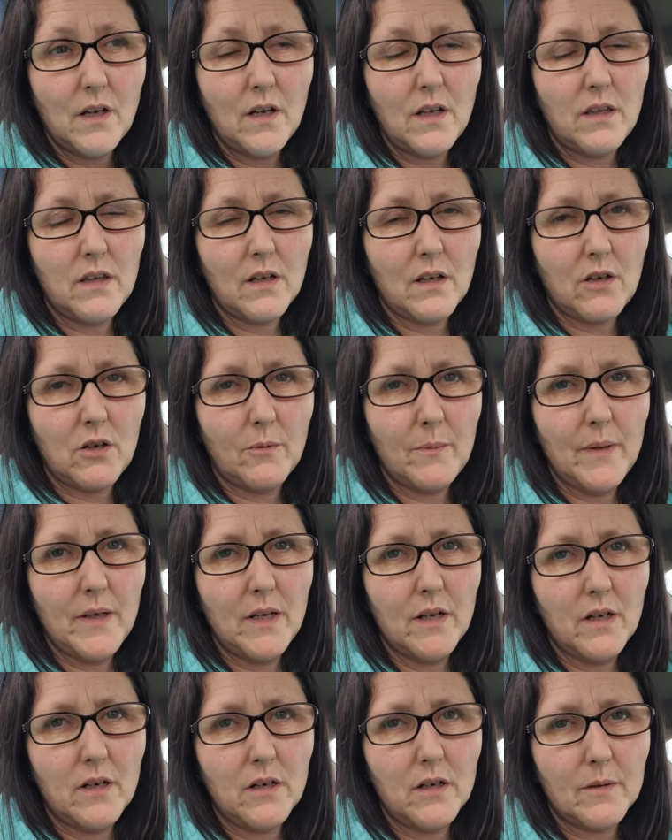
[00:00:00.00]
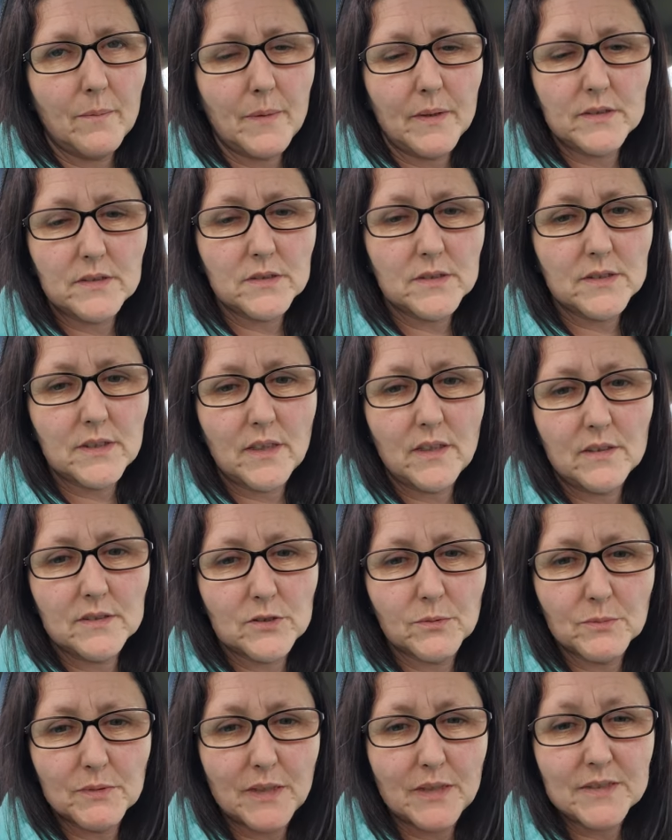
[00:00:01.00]
then coming home,
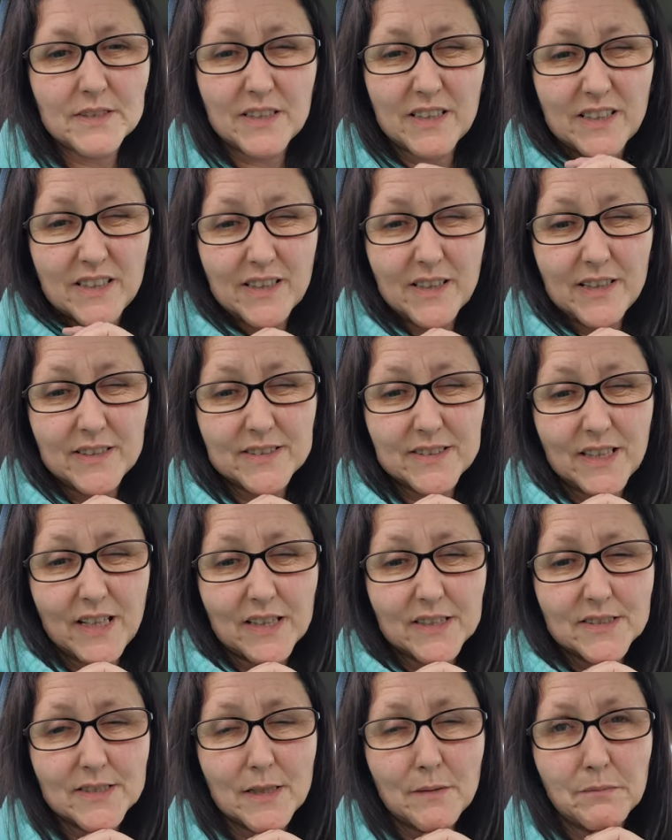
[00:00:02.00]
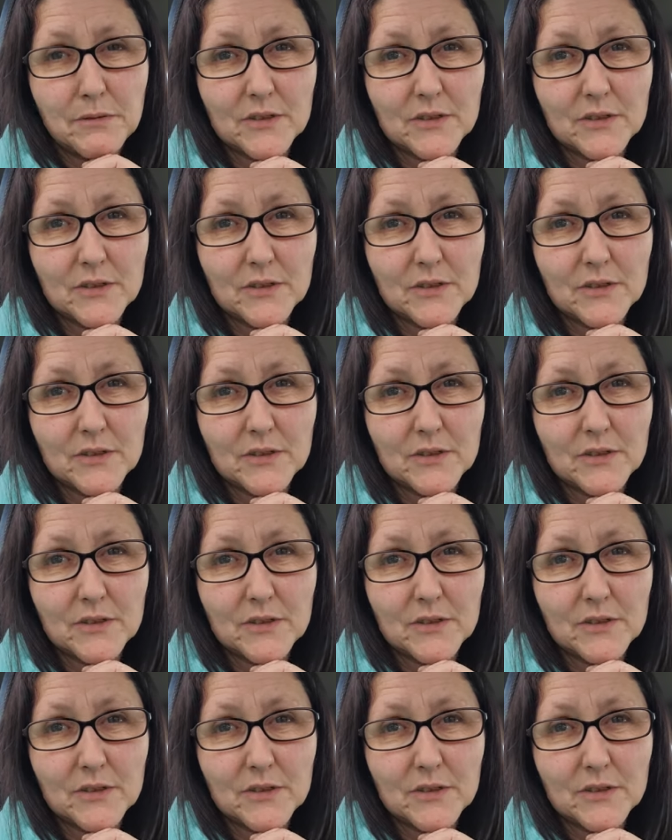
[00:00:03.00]
sometimes I'd get a taxi,